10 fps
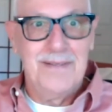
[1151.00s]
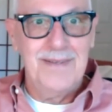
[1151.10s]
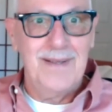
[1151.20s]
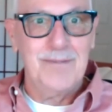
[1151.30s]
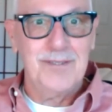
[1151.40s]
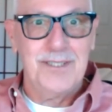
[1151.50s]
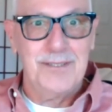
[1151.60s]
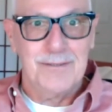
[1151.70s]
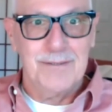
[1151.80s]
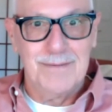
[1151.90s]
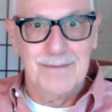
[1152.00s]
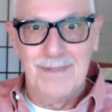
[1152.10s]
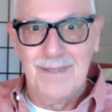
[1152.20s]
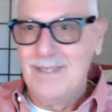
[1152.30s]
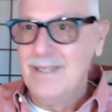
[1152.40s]
Number two,
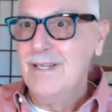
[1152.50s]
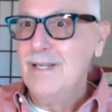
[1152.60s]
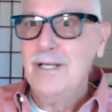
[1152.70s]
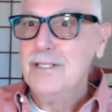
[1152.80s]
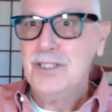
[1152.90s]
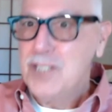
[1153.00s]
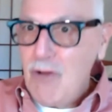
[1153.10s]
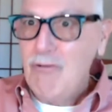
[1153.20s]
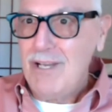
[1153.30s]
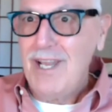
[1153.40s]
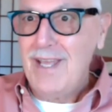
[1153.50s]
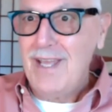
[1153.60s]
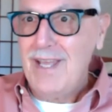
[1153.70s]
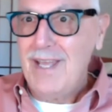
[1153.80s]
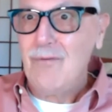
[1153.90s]
don't let
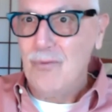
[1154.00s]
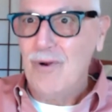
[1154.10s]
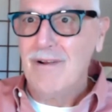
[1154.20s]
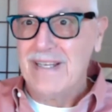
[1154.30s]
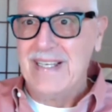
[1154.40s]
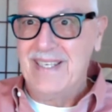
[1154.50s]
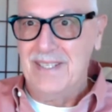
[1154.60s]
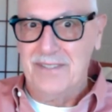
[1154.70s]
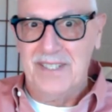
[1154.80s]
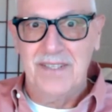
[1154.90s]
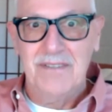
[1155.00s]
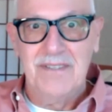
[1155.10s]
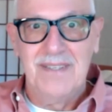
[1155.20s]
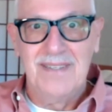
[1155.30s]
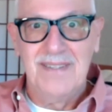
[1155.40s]
worry kill you.
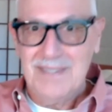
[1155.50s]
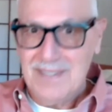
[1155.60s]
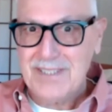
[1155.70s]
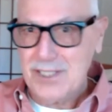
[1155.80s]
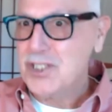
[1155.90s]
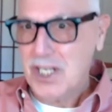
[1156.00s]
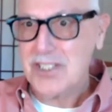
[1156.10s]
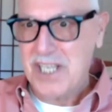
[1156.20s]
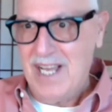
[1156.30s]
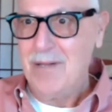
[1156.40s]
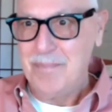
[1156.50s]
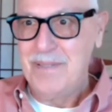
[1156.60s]
Let the church help.